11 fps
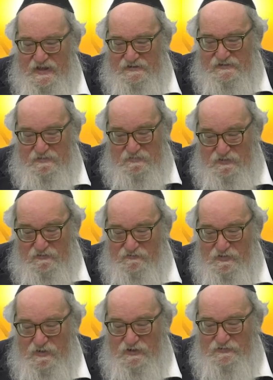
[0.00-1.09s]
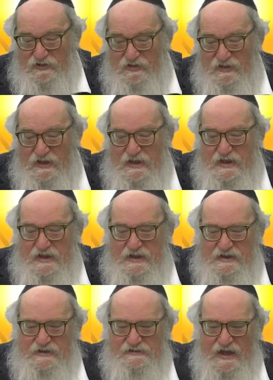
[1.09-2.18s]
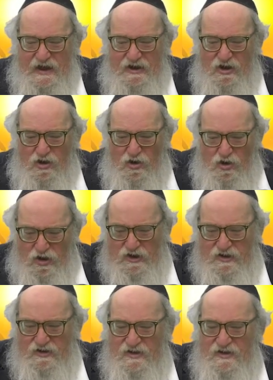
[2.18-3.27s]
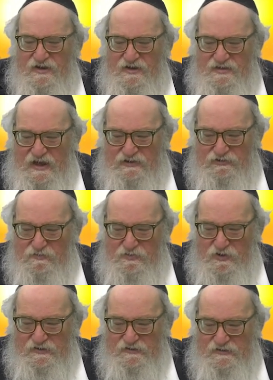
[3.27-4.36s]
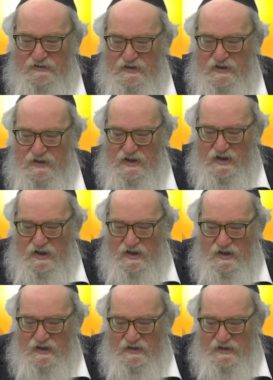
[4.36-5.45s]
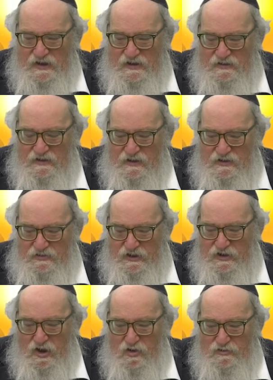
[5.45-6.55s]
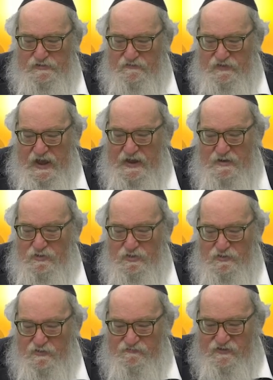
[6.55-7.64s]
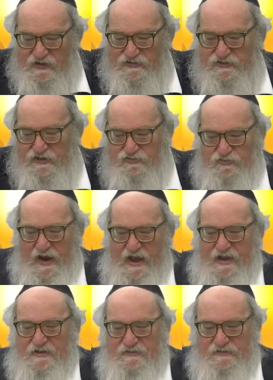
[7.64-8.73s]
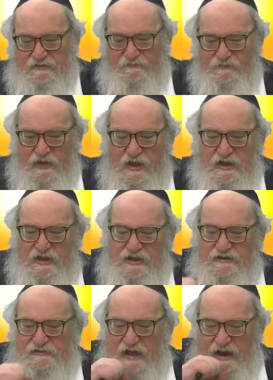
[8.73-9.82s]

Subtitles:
And that's the beautiful mashal. It is like a hook that you put in the nose of an animal or a fish to drag it. It